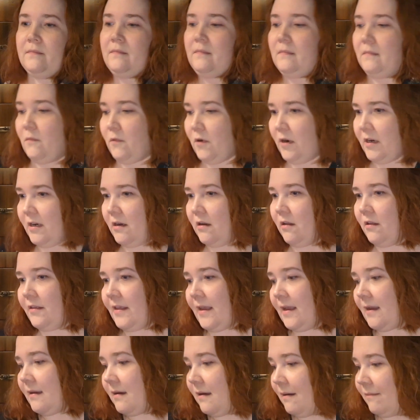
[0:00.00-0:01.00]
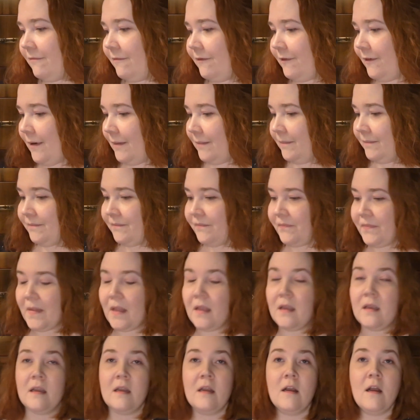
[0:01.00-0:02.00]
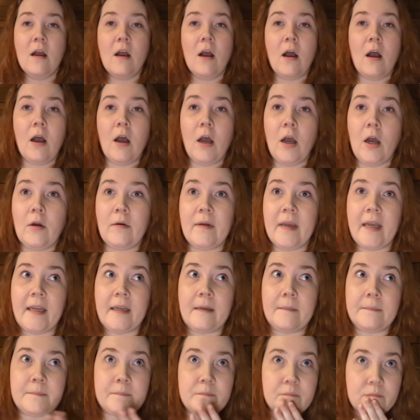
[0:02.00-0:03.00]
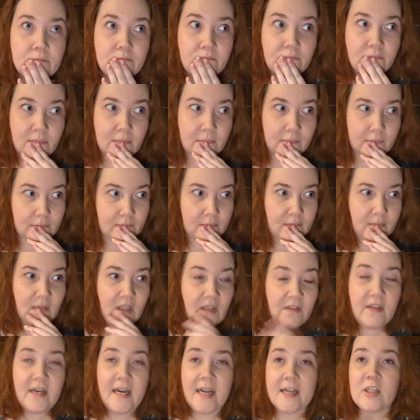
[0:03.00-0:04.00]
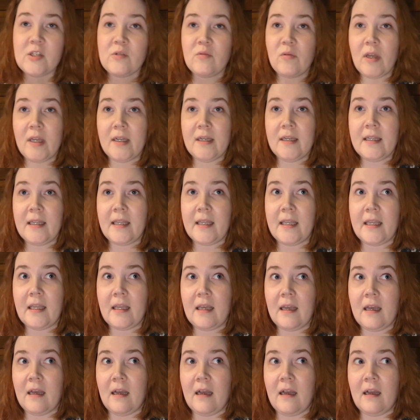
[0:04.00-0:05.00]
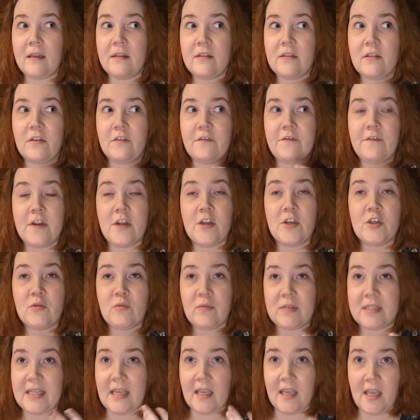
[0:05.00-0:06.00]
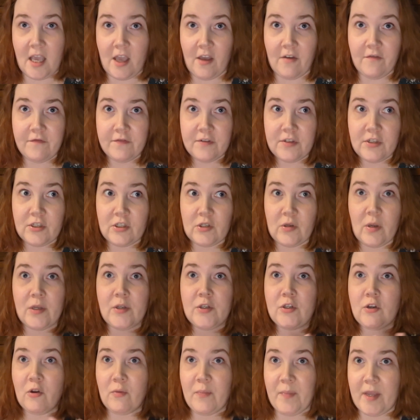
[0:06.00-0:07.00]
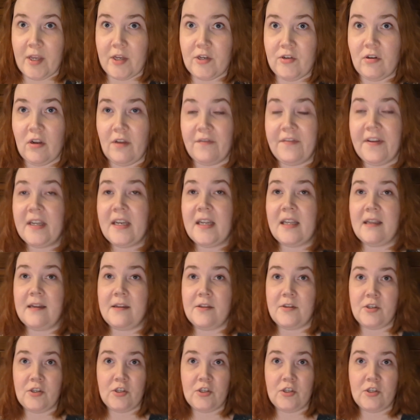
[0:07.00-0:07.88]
Where did all that come from? Okay, the next one, the finish was a gift, so I'll show a picture of it. It is